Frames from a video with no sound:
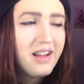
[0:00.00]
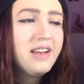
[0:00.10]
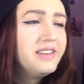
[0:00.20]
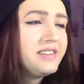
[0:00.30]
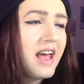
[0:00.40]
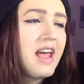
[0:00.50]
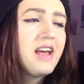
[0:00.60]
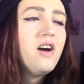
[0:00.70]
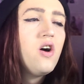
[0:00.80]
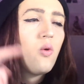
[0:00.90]
is
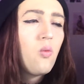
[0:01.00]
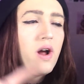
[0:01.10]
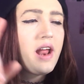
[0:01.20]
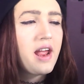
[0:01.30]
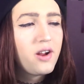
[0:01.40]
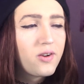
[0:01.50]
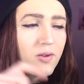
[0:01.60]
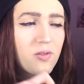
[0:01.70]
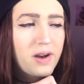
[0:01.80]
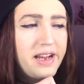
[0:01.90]
a 1 and
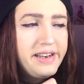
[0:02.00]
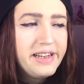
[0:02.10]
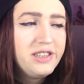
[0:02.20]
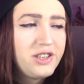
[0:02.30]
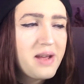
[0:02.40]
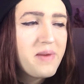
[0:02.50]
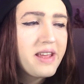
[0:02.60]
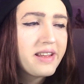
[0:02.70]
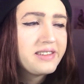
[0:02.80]
green enchantment